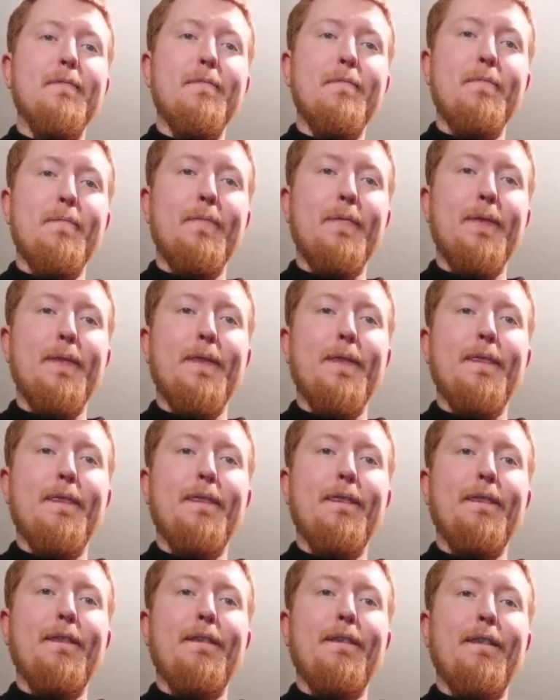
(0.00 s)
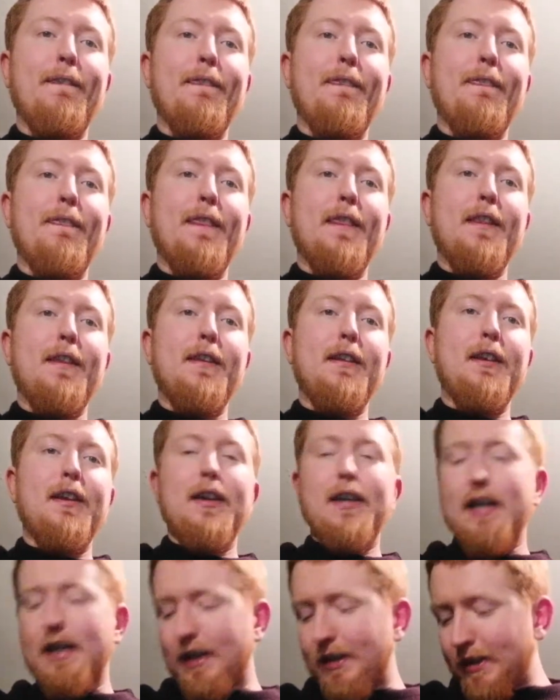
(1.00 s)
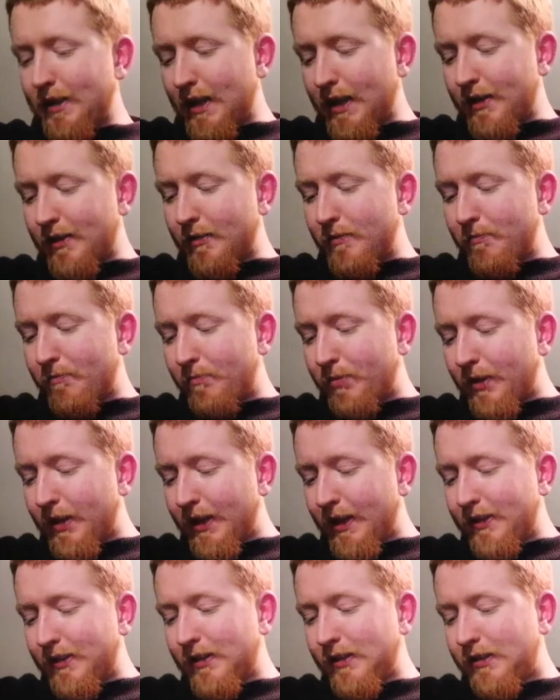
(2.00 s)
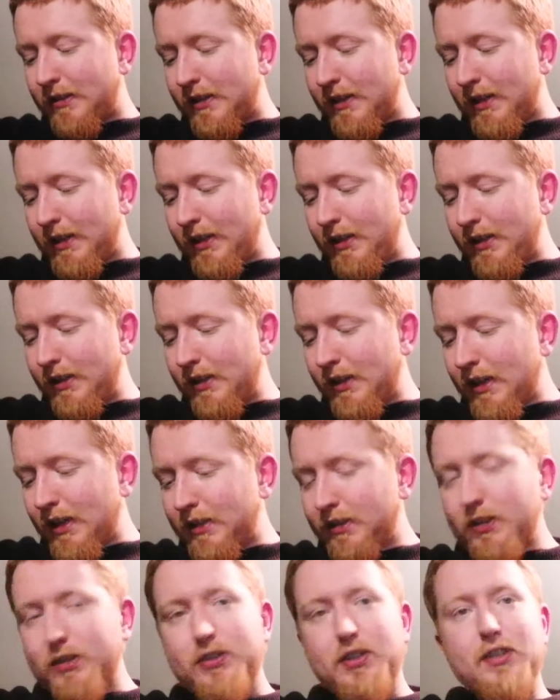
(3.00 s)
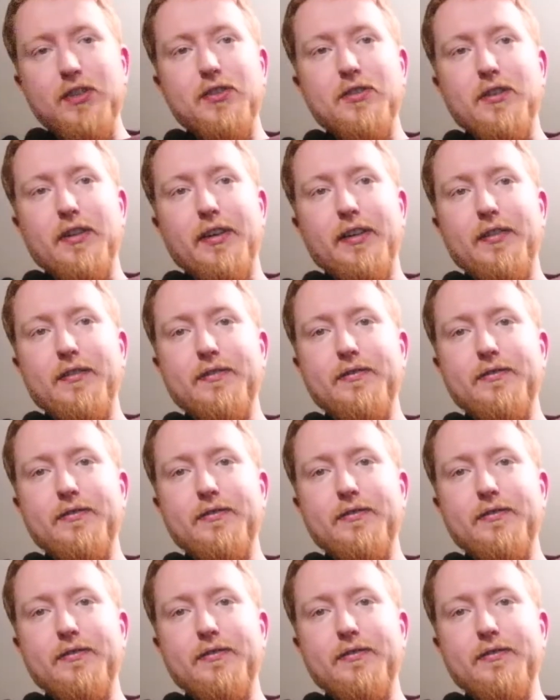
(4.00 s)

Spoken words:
and then play the D and the G string.